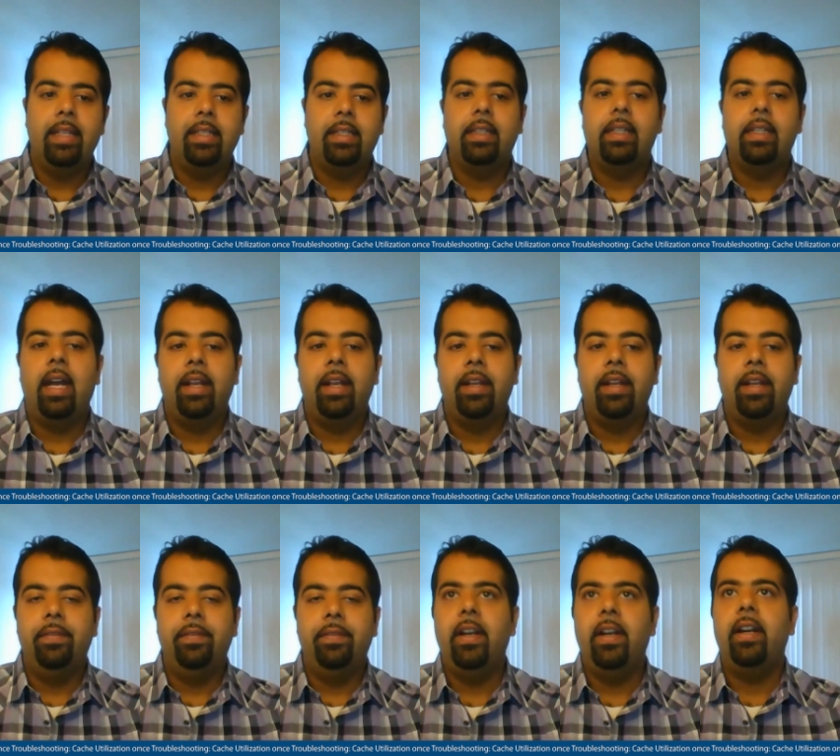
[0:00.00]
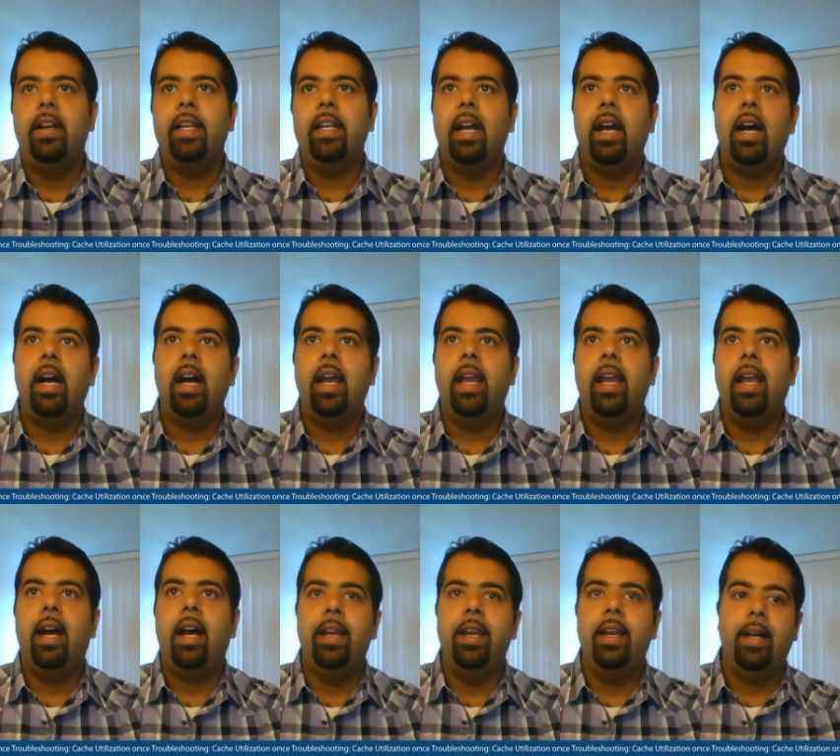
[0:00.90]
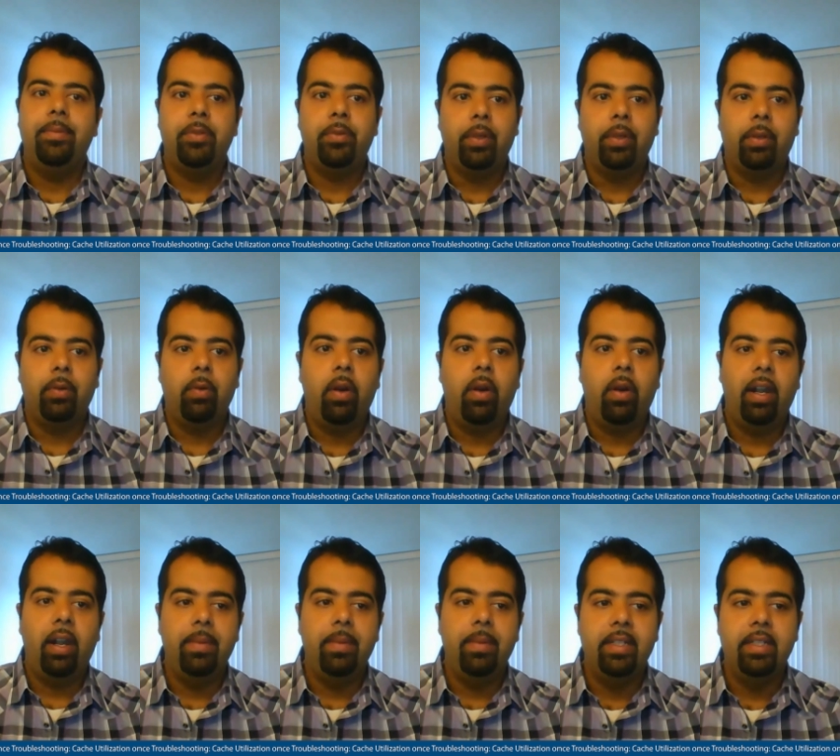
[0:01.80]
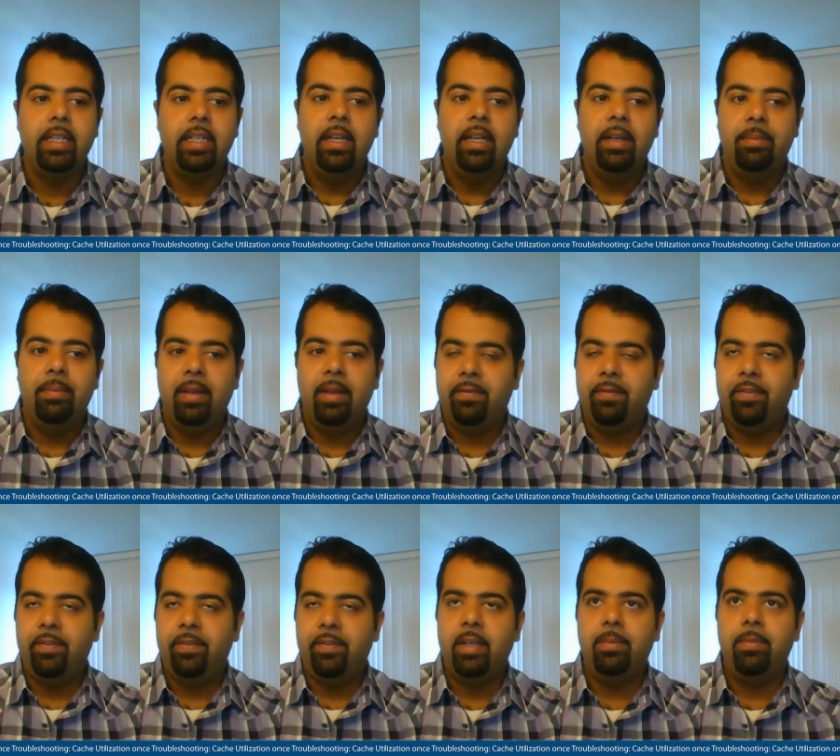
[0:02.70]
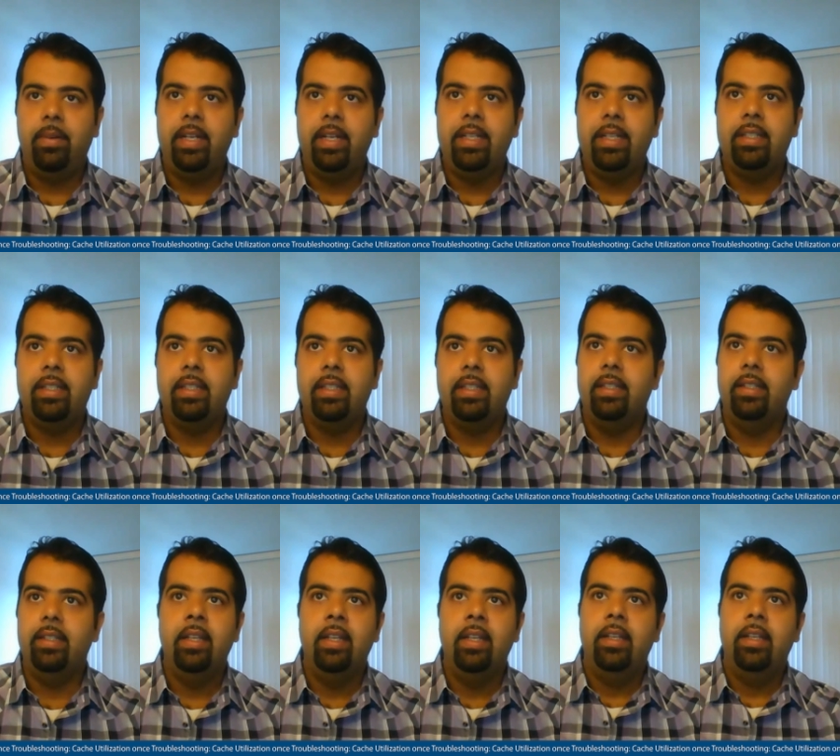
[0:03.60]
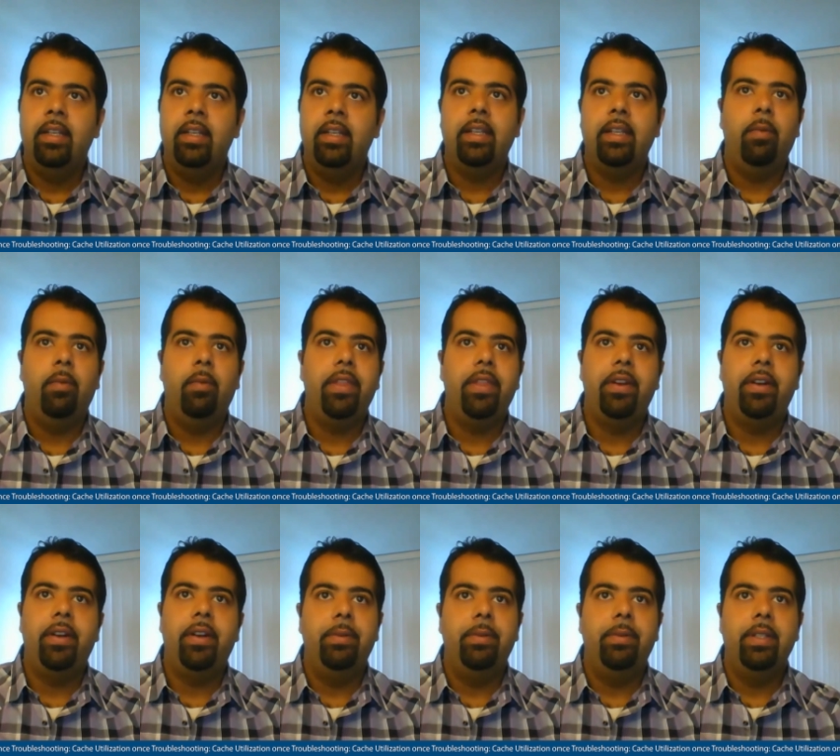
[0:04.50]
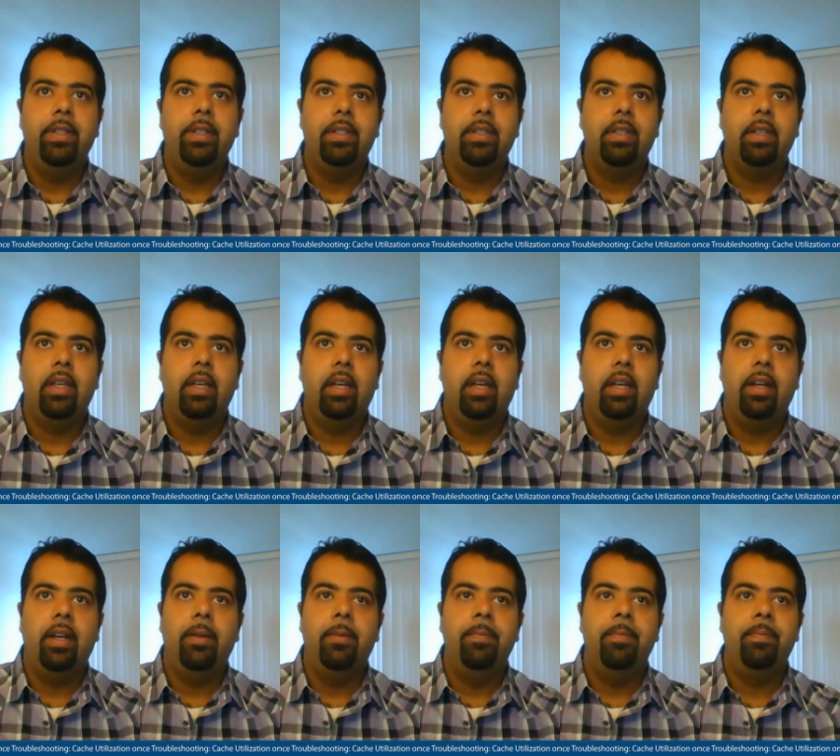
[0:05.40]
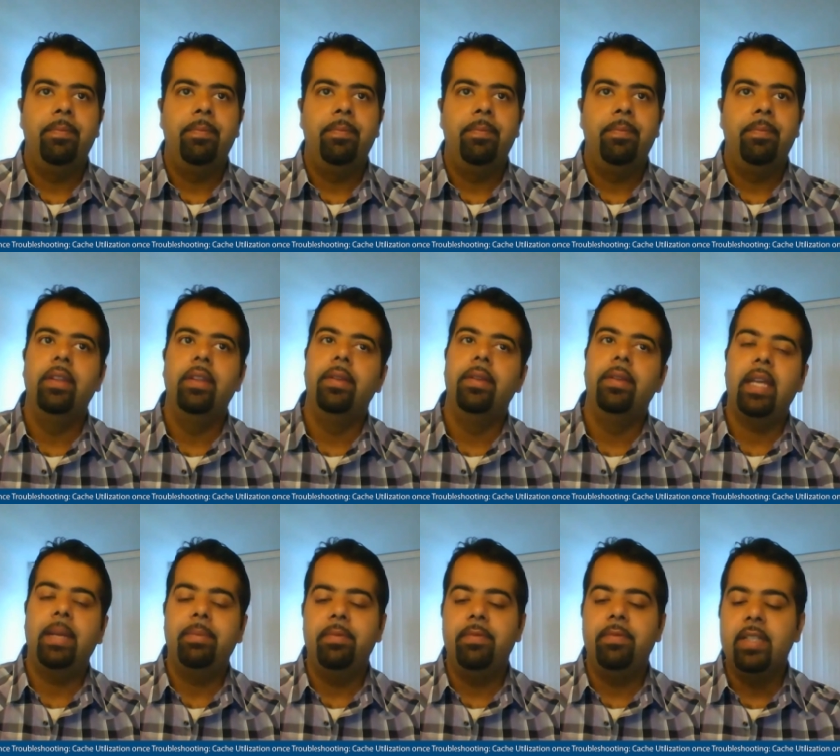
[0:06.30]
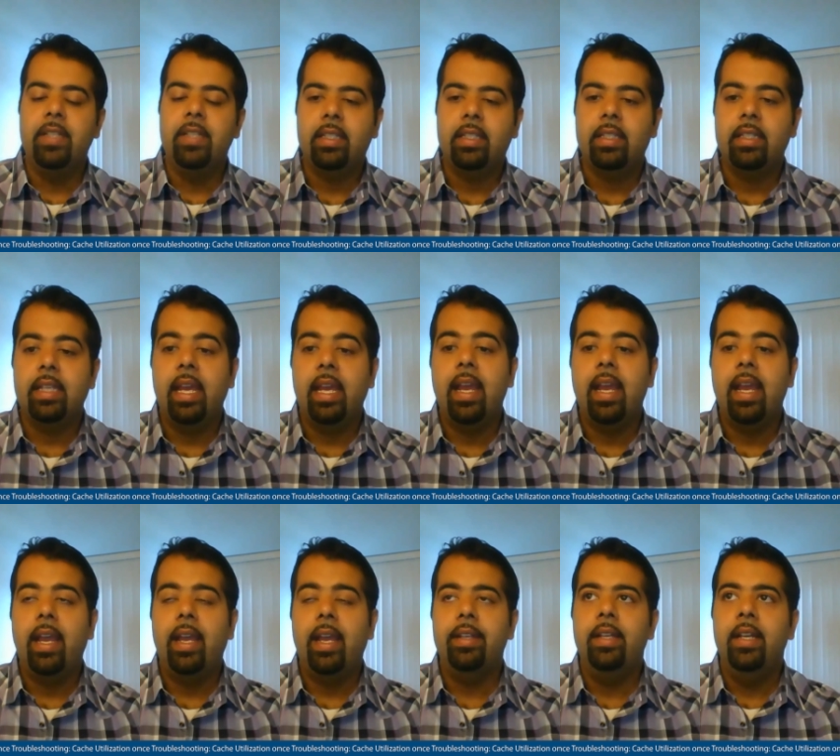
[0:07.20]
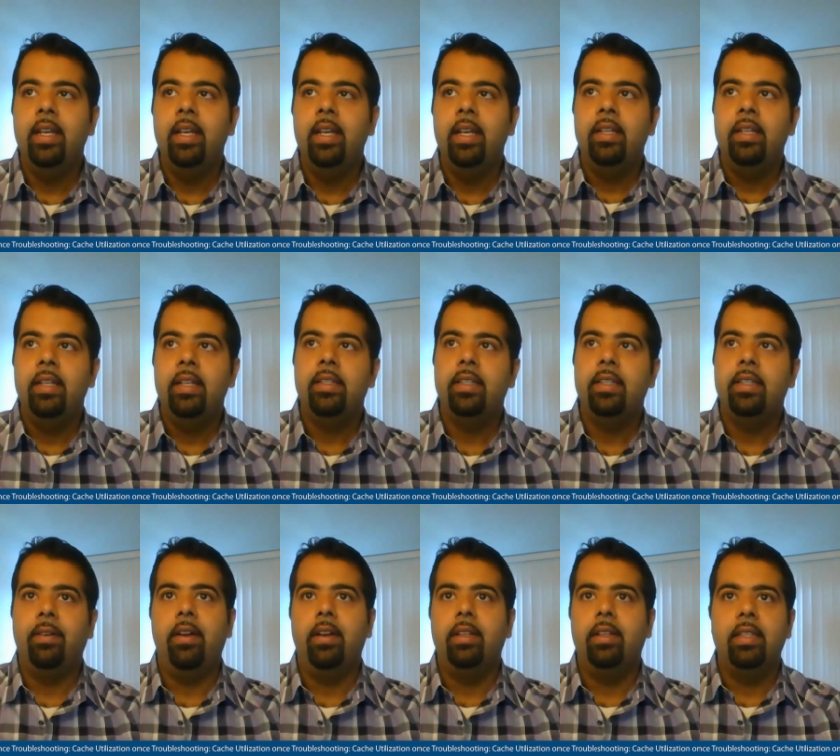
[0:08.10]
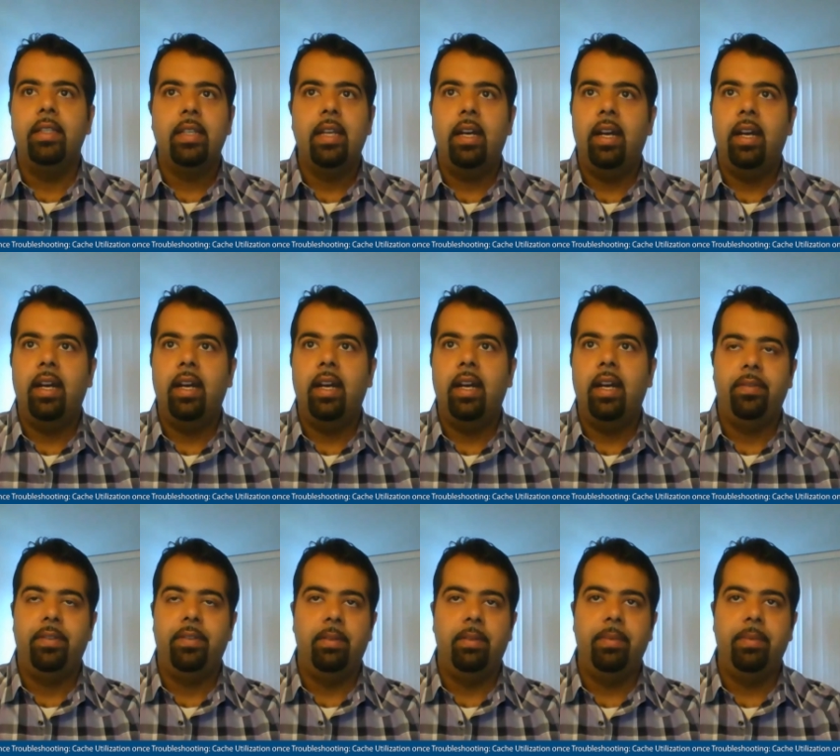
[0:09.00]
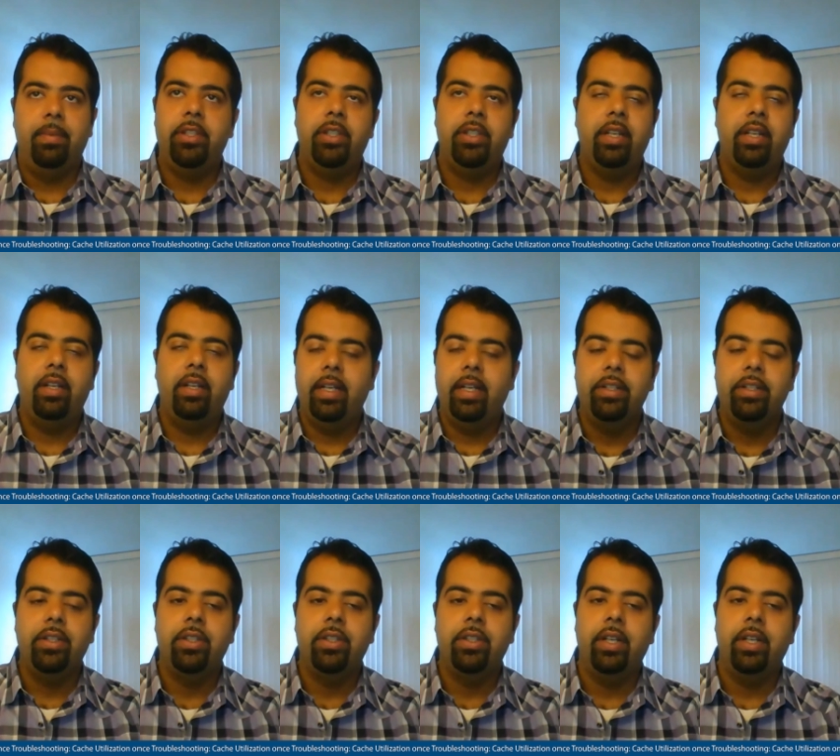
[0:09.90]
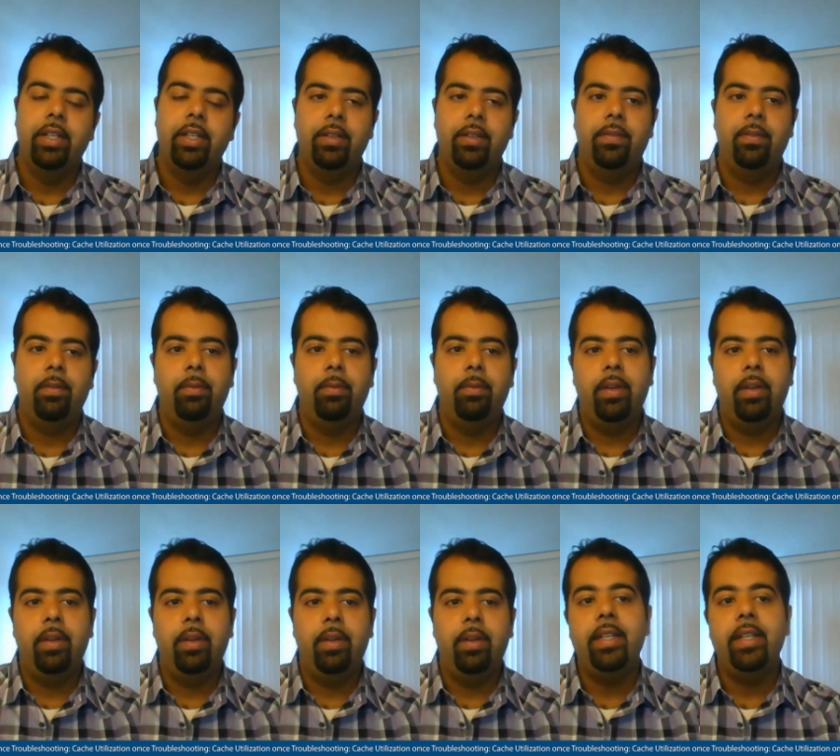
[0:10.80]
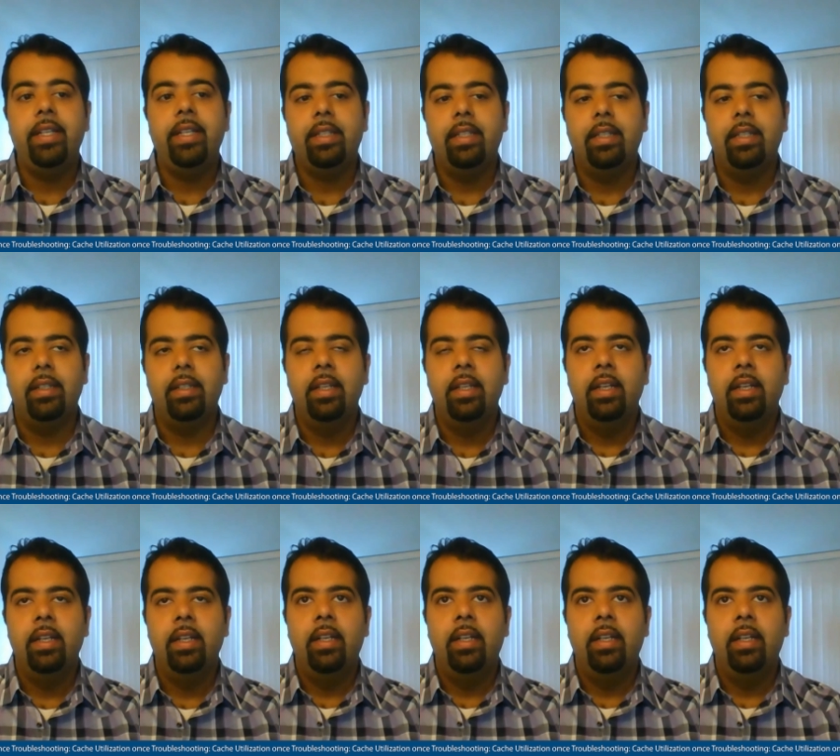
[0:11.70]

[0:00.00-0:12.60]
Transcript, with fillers: that's got a very high IOPS requirement. But for some reason, whether it was the type of disks I had sitting around at the time, or for budgetary constraints, or for whatever reason,